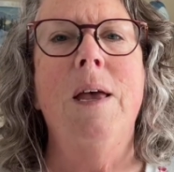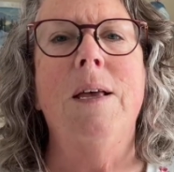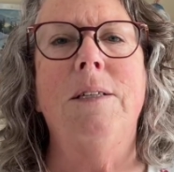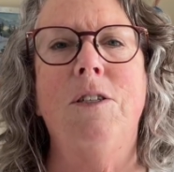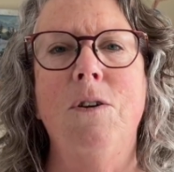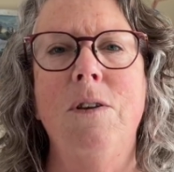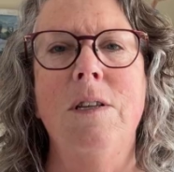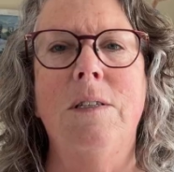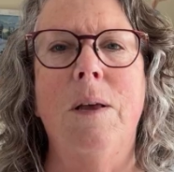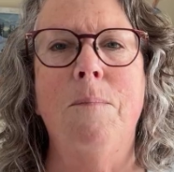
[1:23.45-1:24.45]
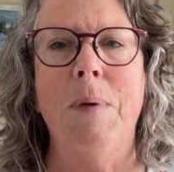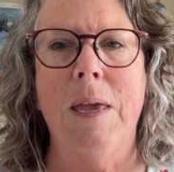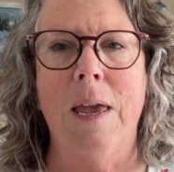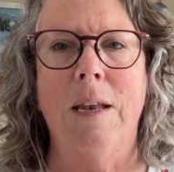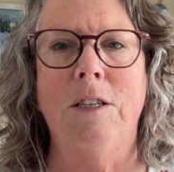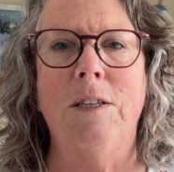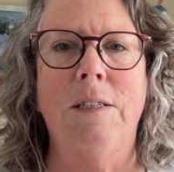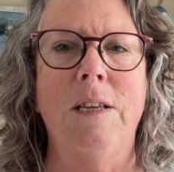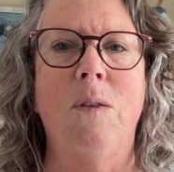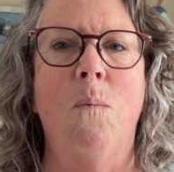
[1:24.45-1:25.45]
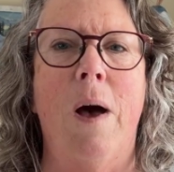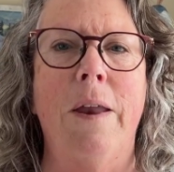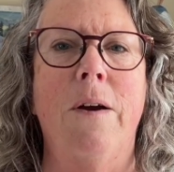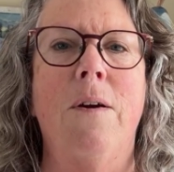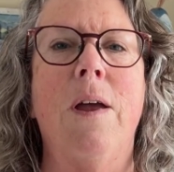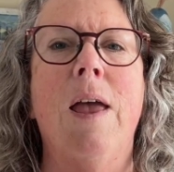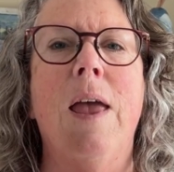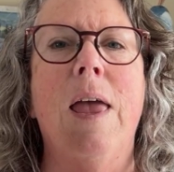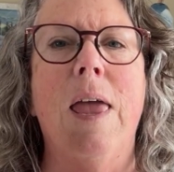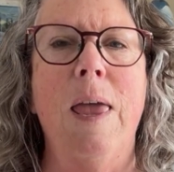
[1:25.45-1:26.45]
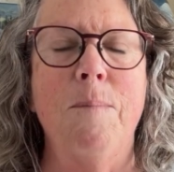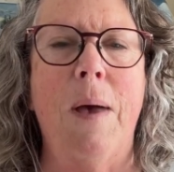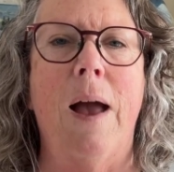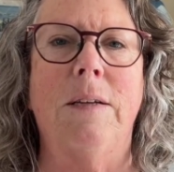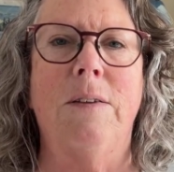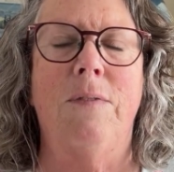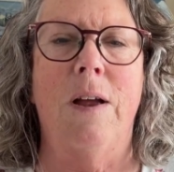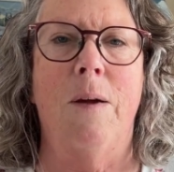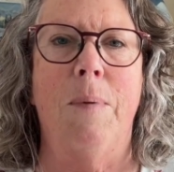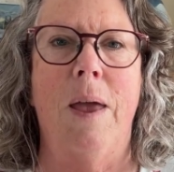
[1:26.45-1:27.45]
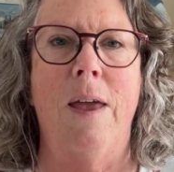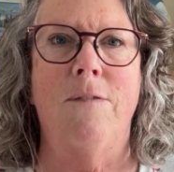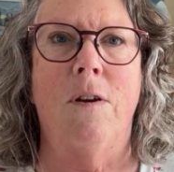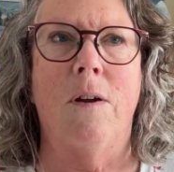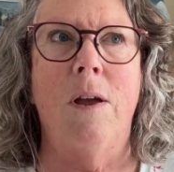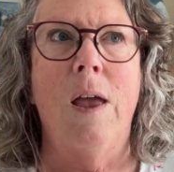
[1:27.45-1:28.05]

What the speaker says: students begin to see the wider impact of their behavior,